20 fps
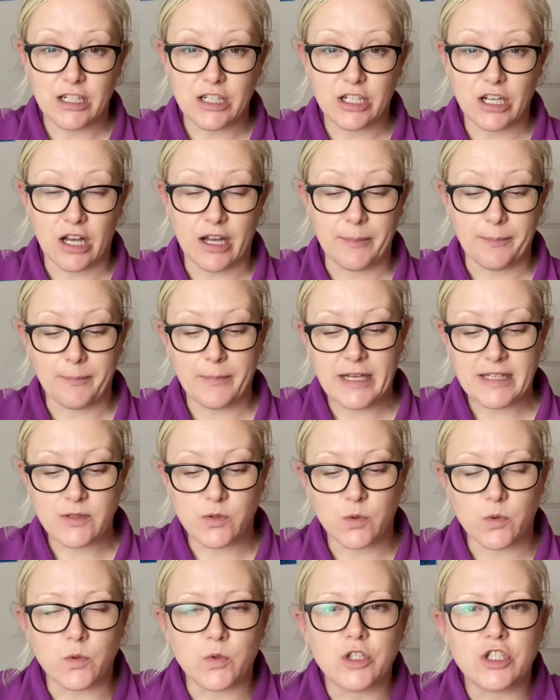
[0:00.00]
like
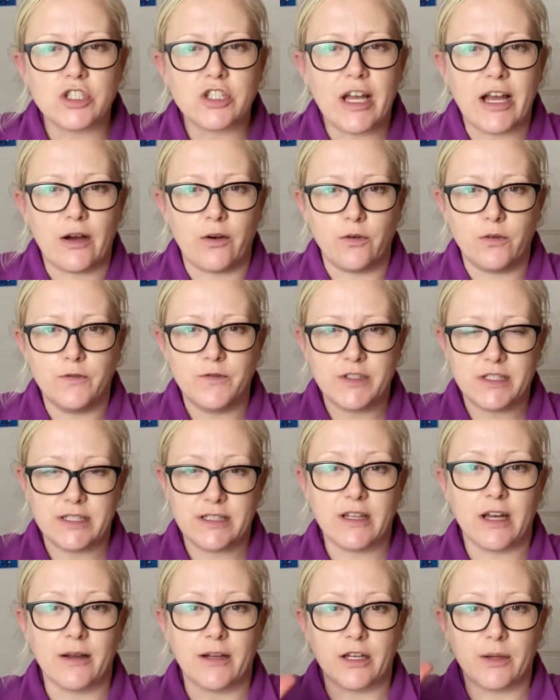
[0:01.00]
metal shelves
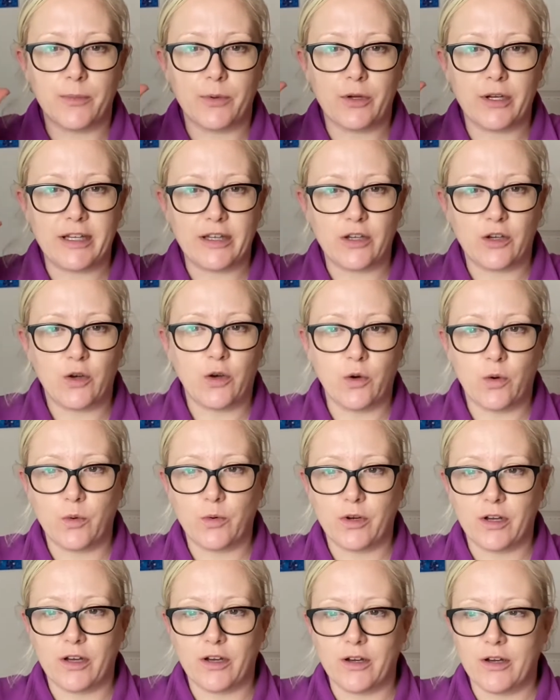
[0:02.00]
that I'm going to put in the
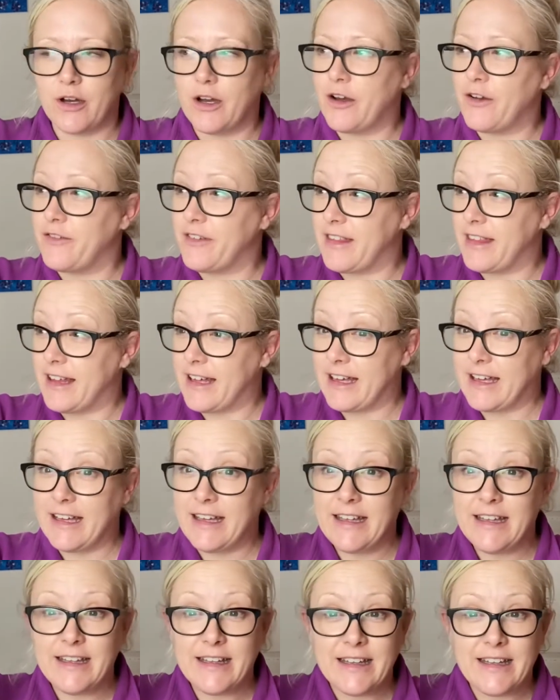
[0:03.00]
corner over there
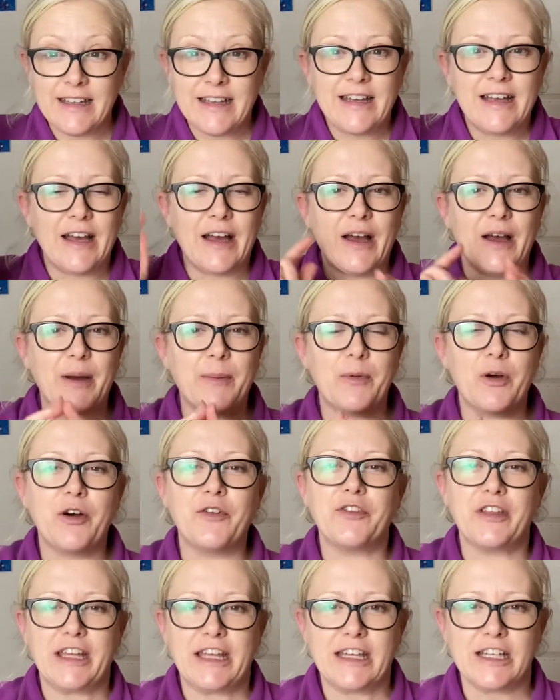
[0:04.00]
of
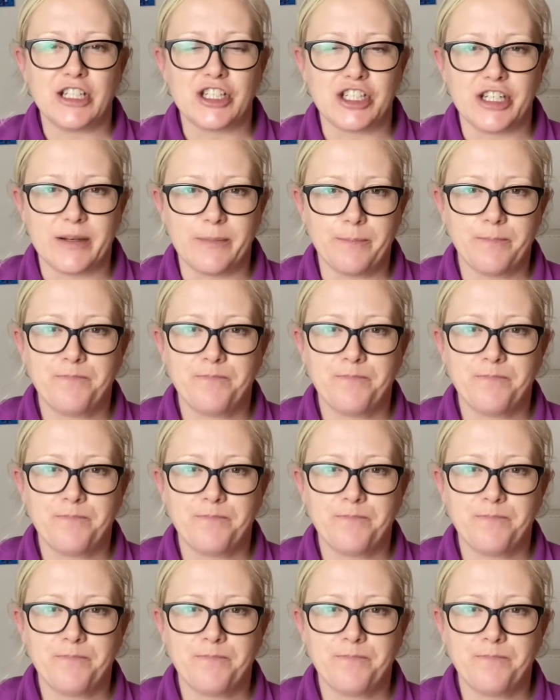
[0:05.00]
the kitchen.